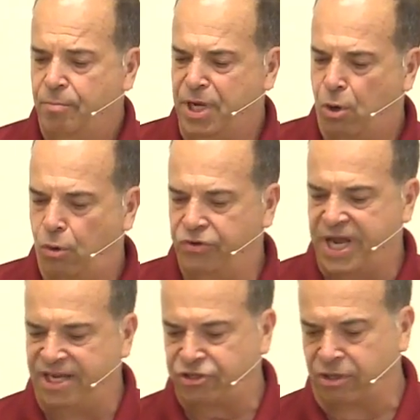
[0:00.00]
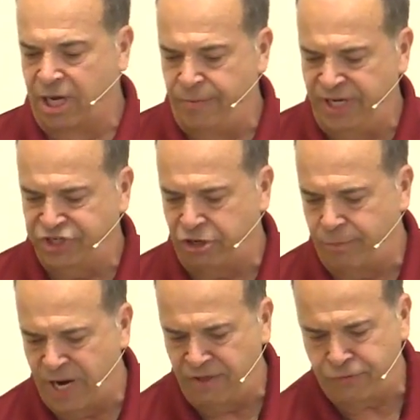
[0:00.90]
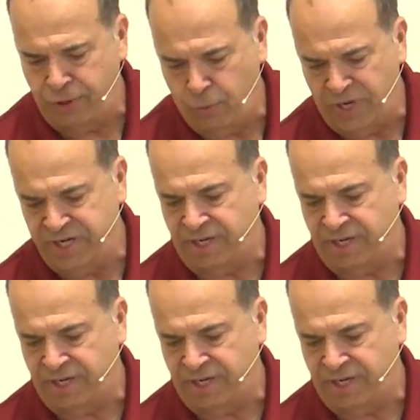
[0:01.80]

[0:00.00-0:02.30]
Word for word: Behold, days are coming, Jeremiah 31